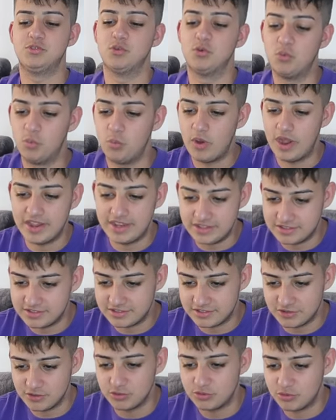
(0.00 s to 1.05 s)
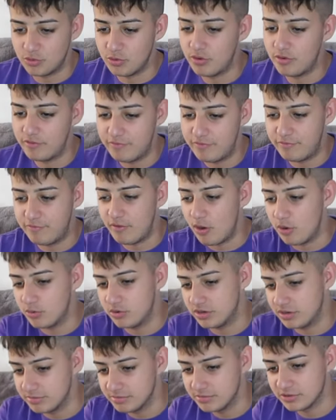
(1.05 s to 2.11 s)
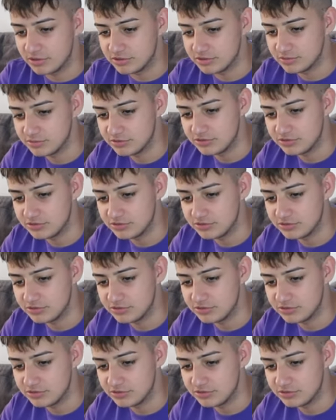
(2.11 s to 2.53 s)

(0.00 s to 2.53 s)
Your weight's not your phone number because